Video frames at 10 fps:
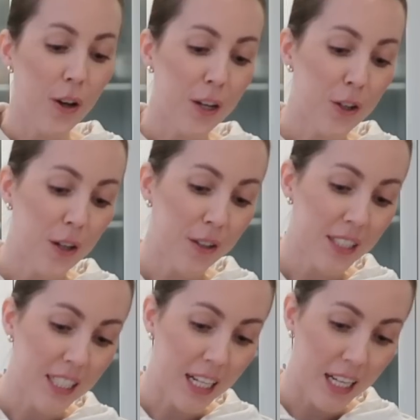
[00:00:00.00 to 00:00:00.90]
I don't know how
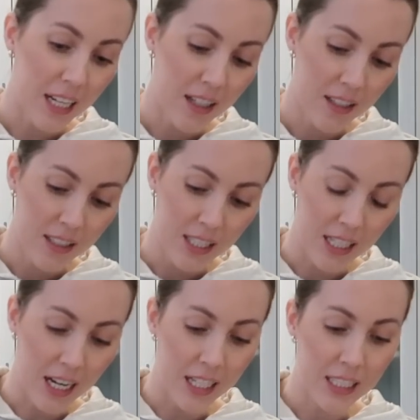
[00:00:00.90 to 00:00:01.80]
exciting
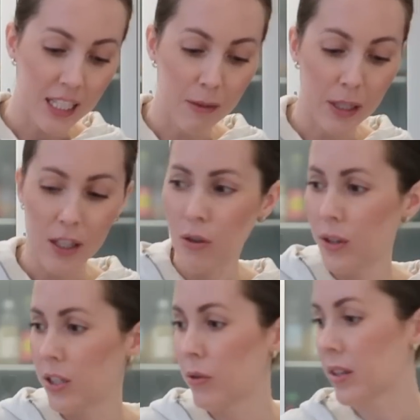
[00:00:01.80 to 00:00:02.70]
tonight is gonna be. Oh,
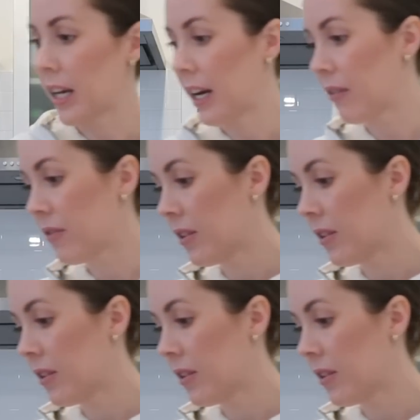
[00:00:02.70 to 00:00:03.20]
I don't want the half.